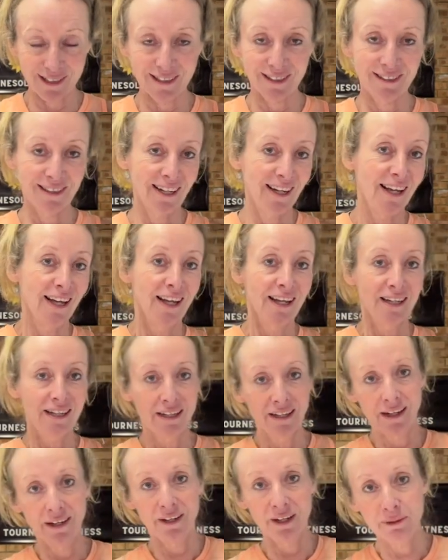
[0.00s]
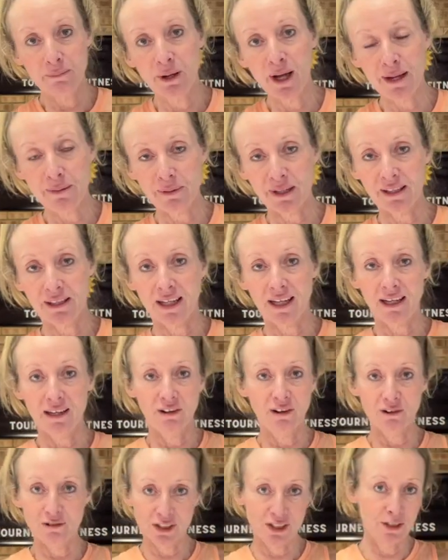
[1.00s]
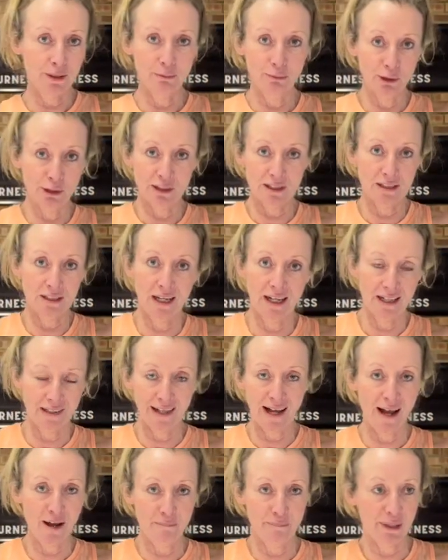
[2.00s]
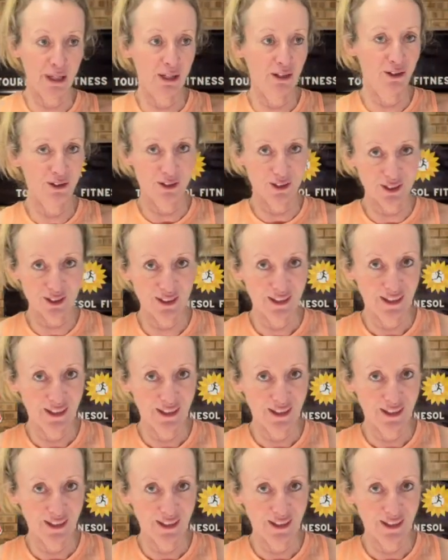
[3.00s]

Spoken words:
And you might be thinking, oh, she would say that because